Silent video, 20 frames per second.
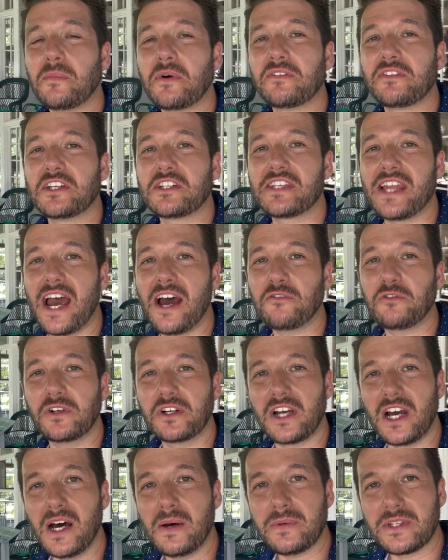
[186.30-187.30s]
of the staff would
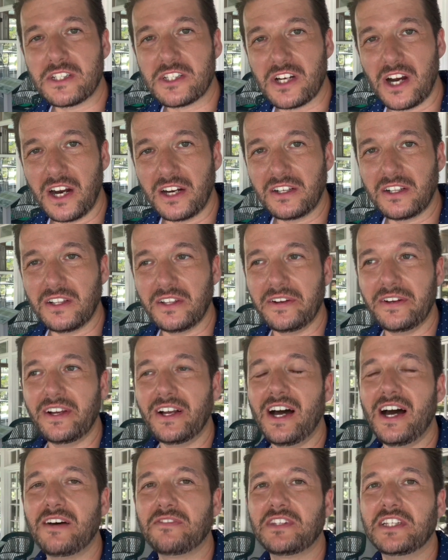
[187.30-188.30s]
come and start clearing
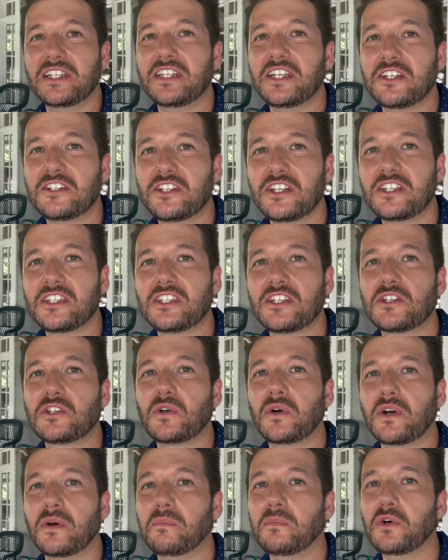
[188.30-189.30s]
off the dishes to sort
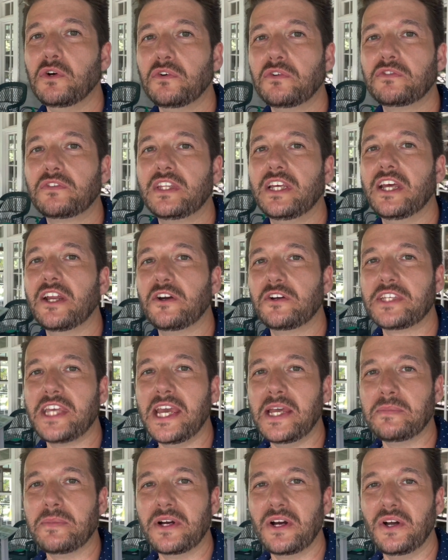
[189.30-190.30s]
of move the entertainment